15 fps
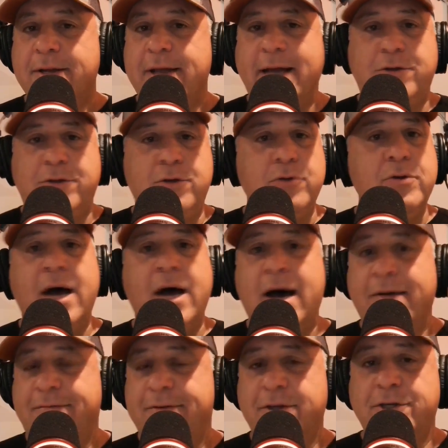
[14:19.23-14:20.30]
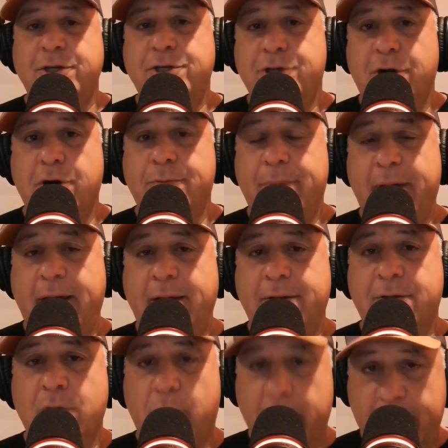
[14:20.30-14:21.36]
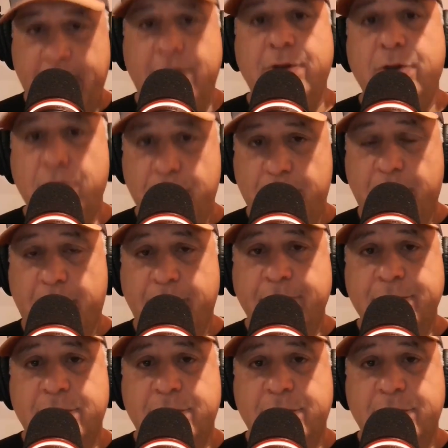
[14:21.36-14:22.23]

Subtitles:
that do not fish a jerkbait the way you do.